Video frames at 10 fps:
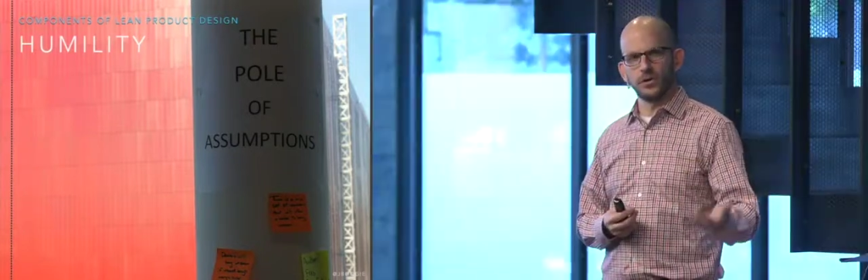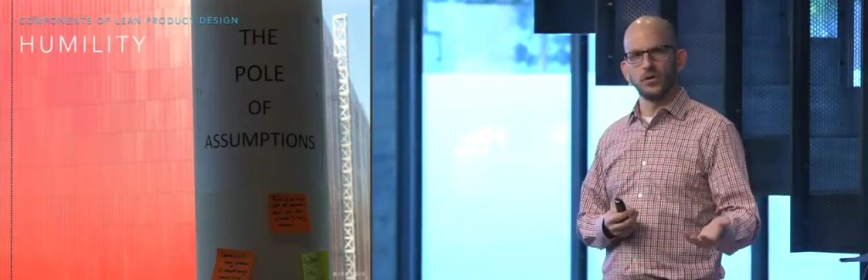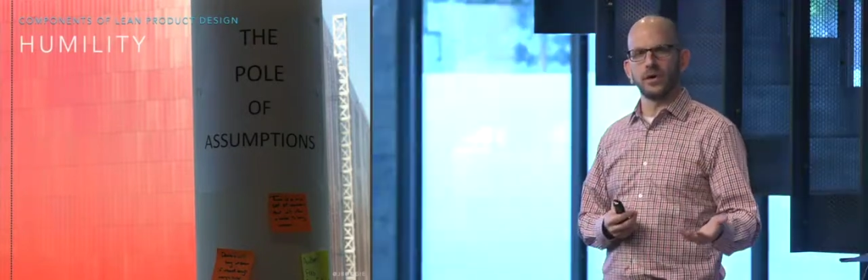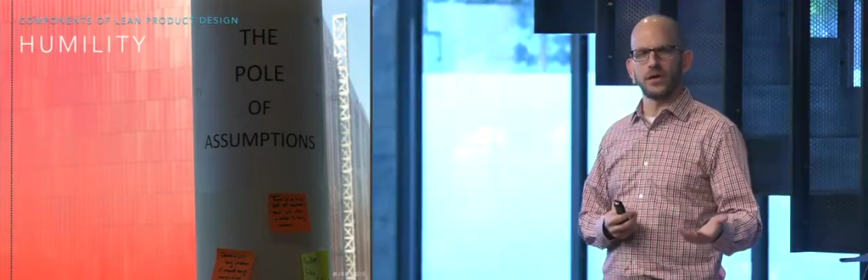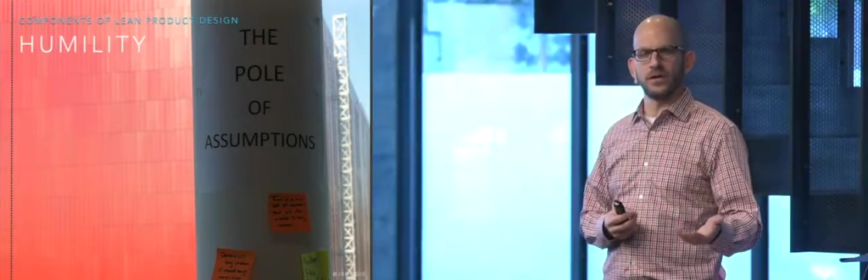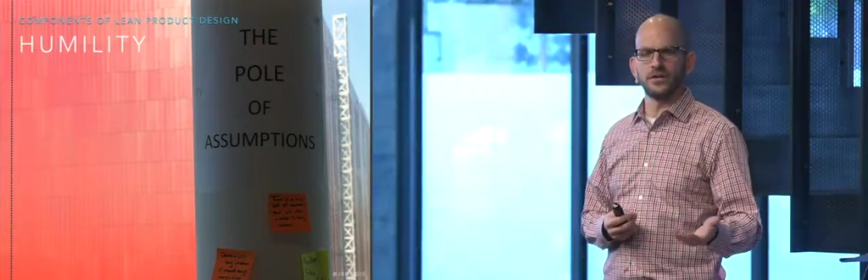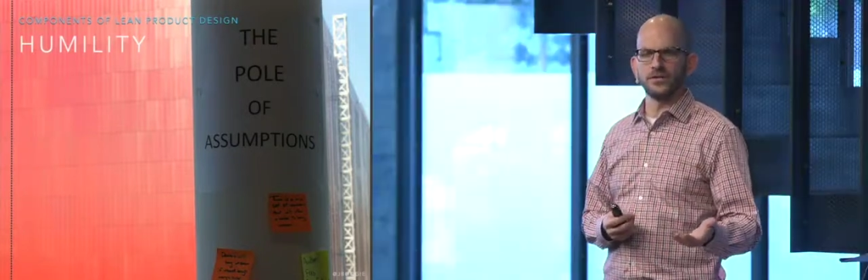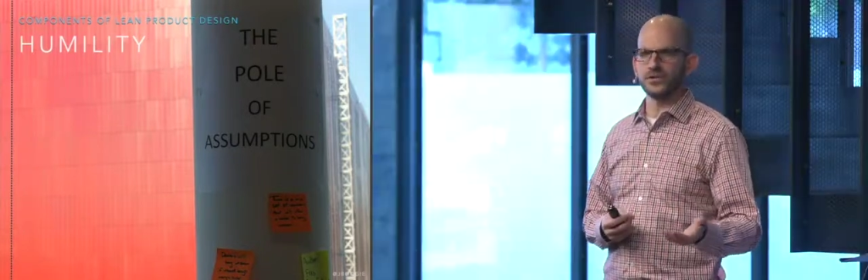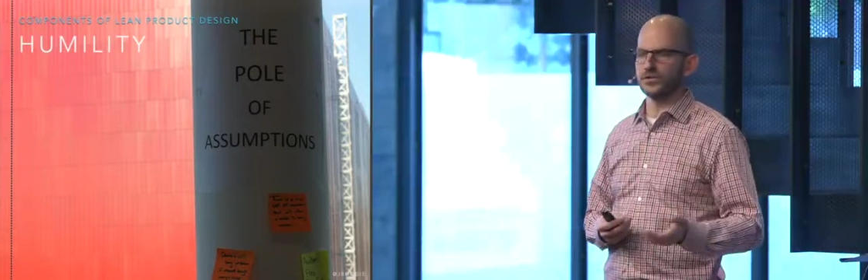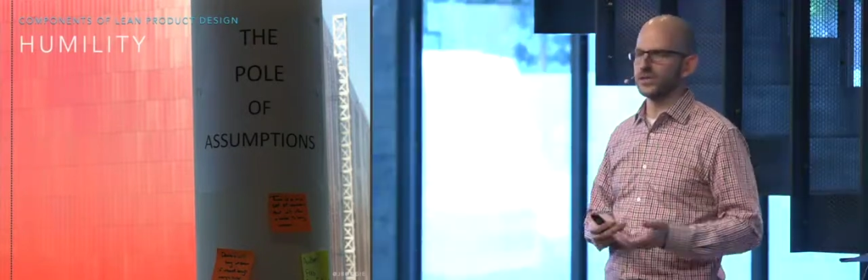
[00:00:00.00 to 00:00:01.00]
know about our
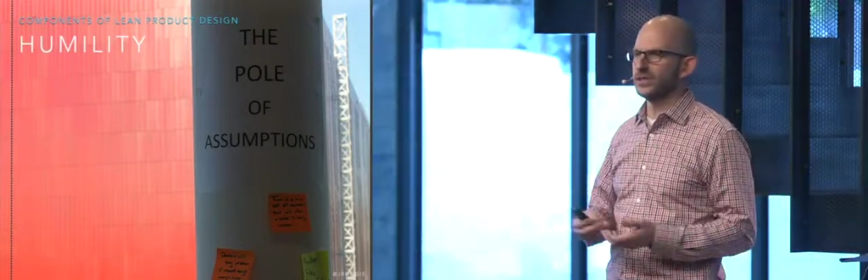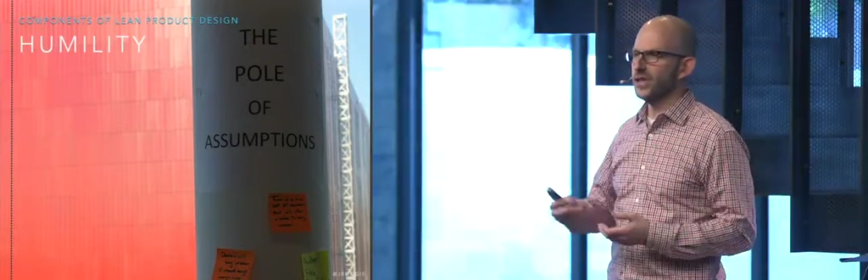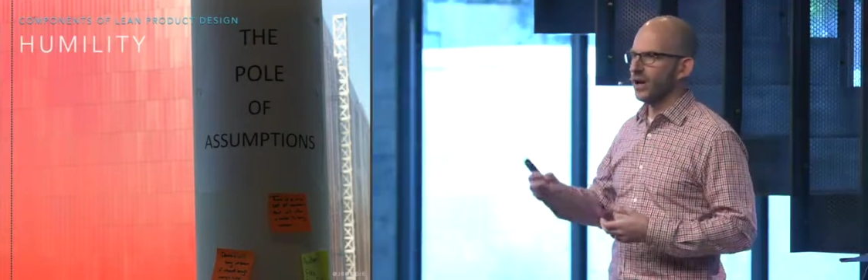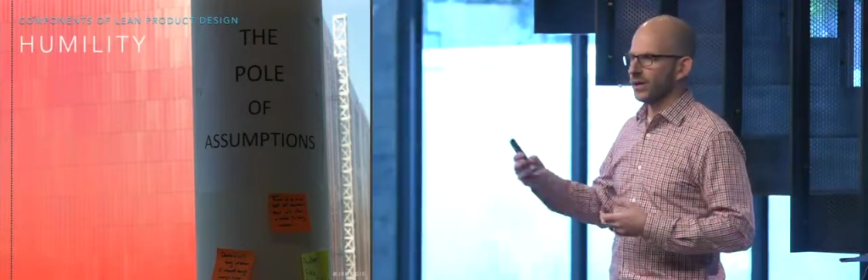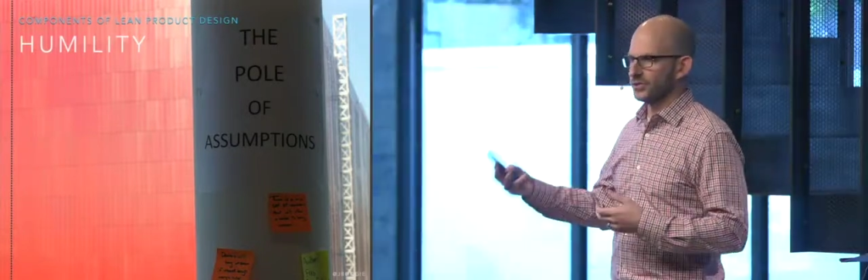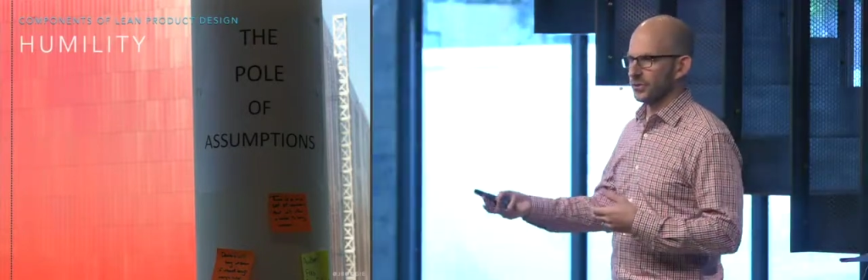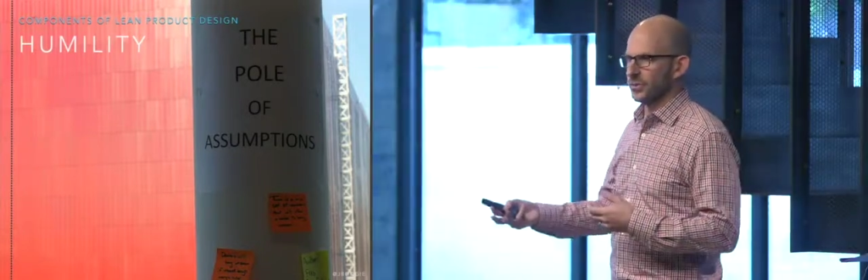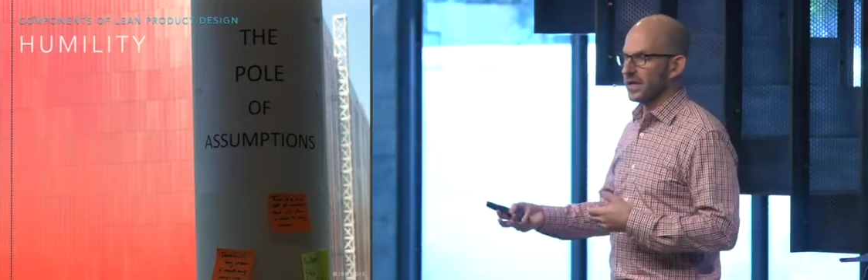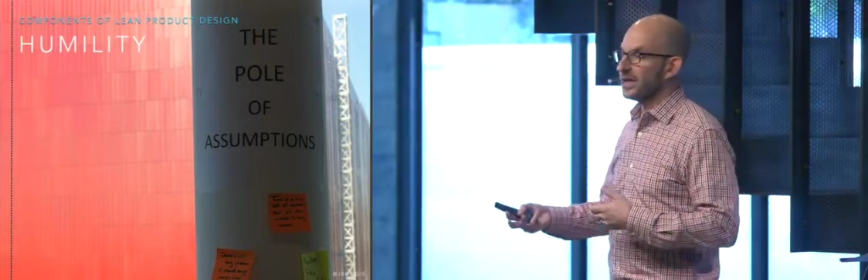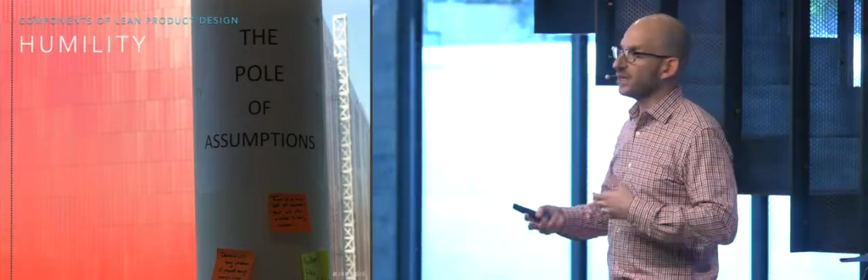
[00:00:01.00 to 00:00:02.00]
industry, our
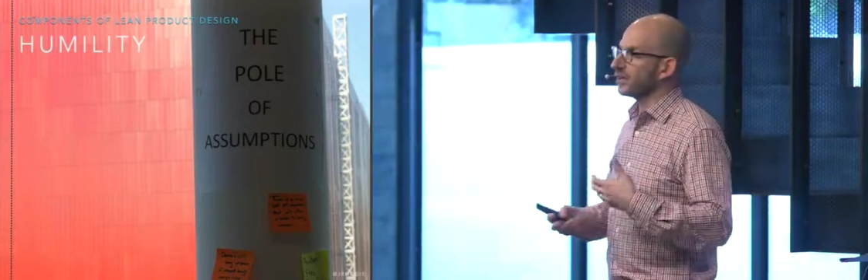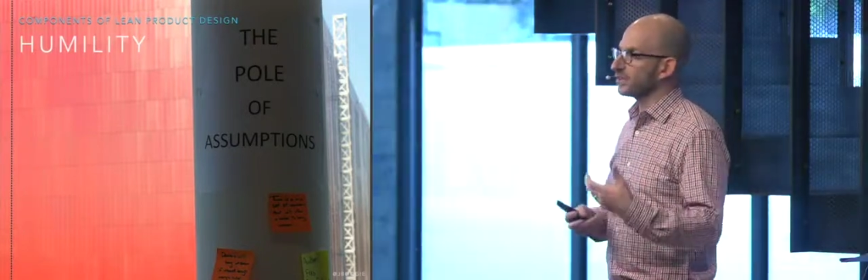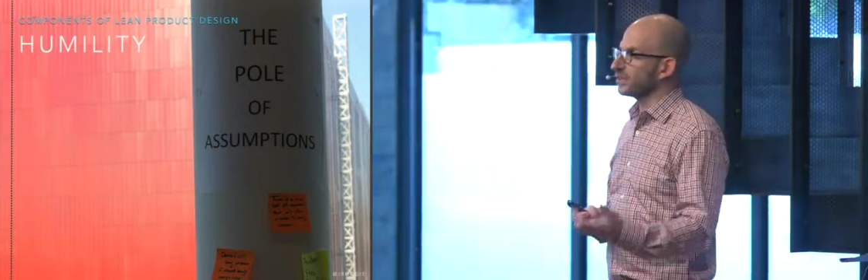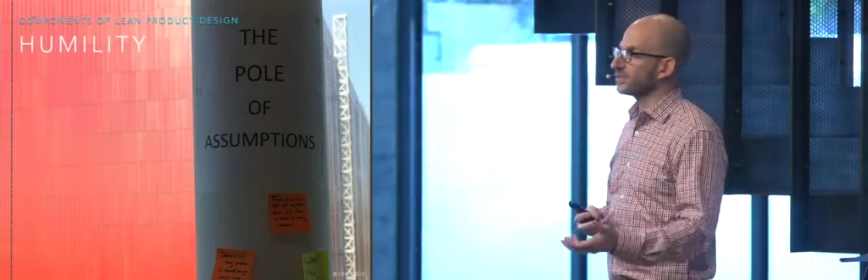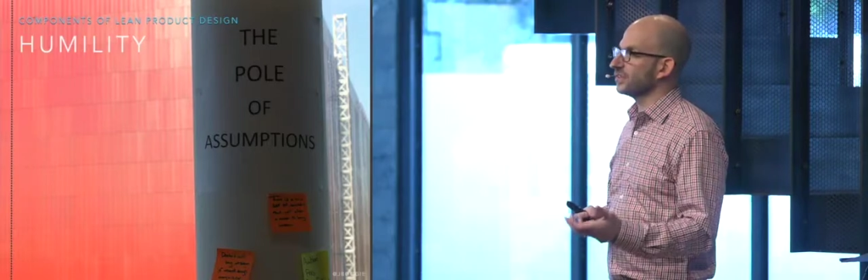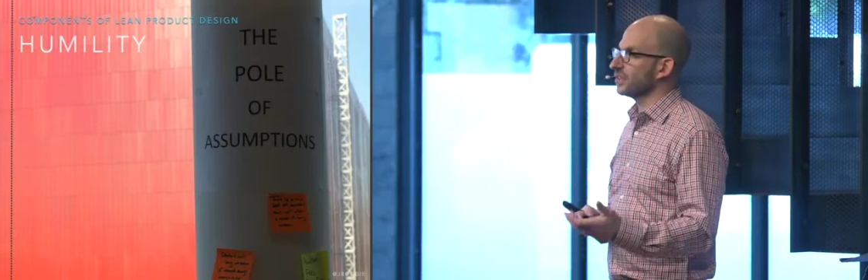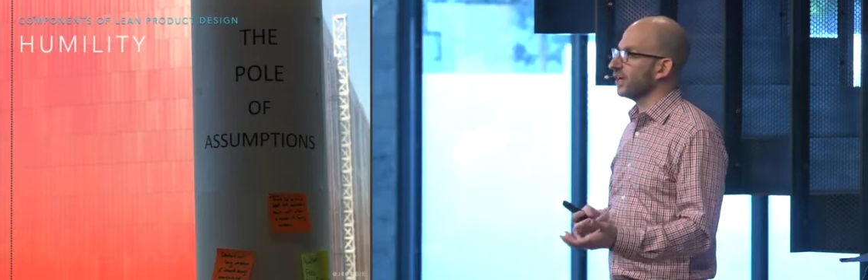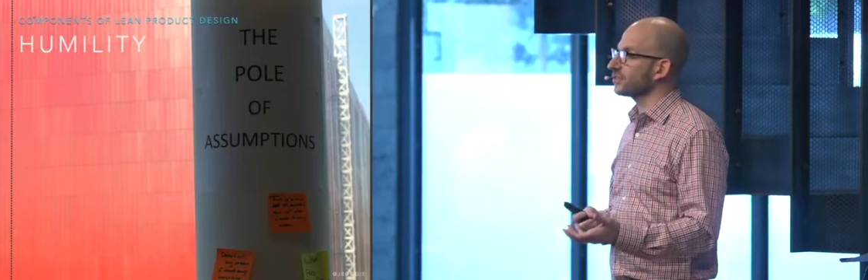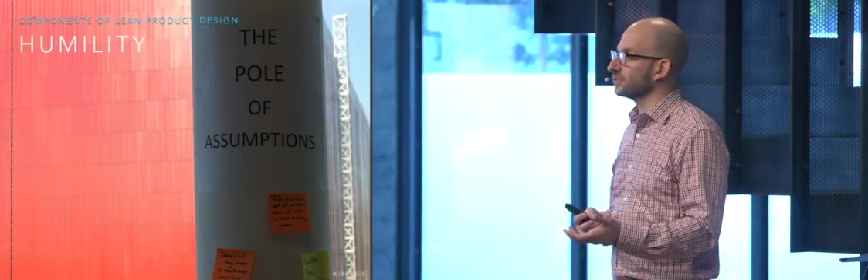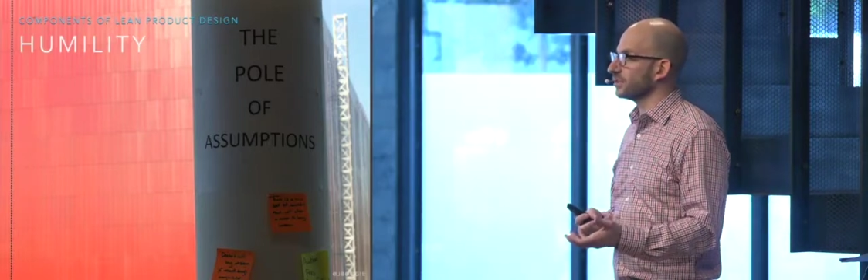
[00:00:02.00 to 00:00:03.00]
domain, our existing
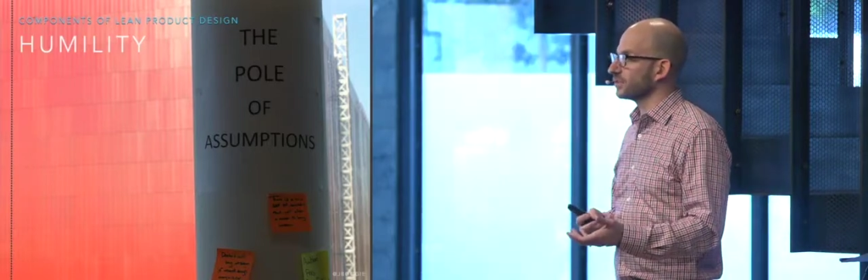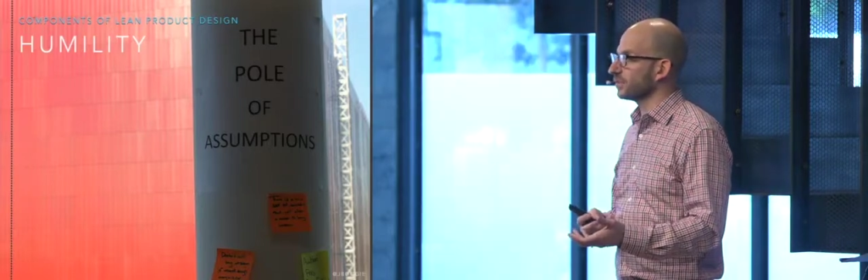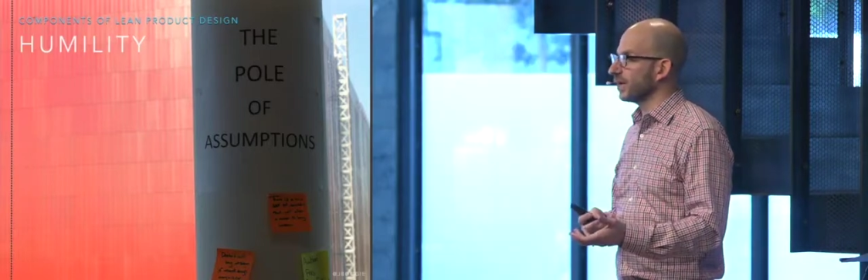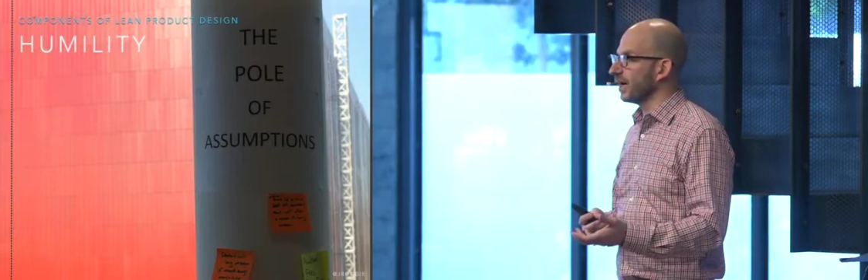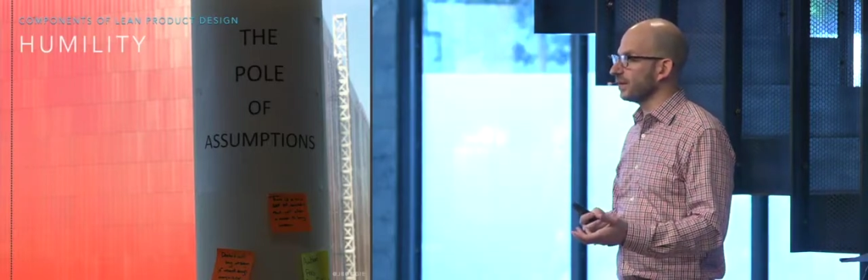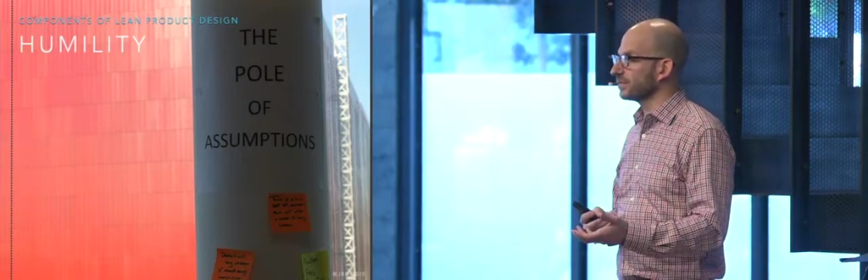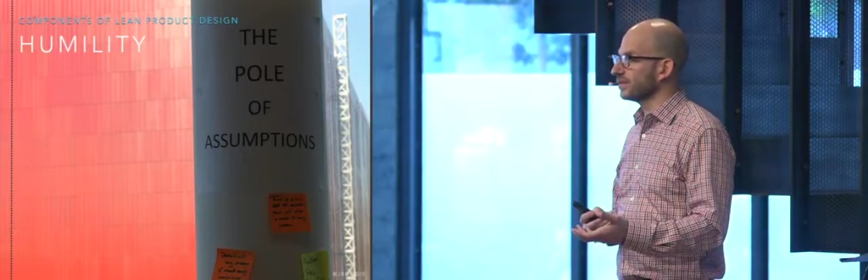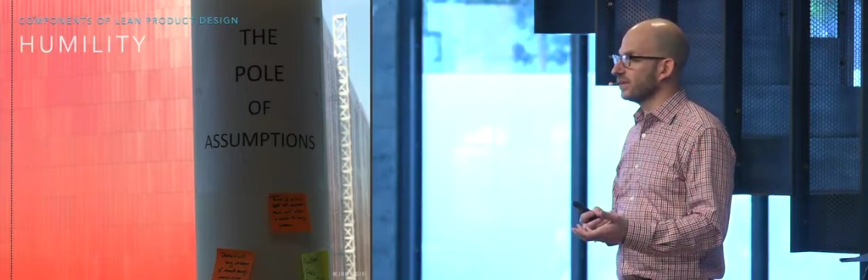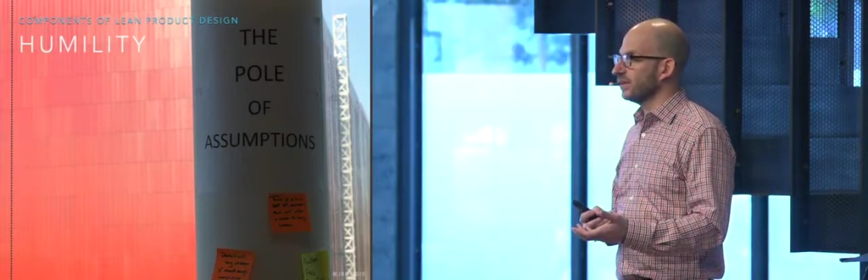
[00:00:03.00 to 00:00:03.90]
customers, perhaps.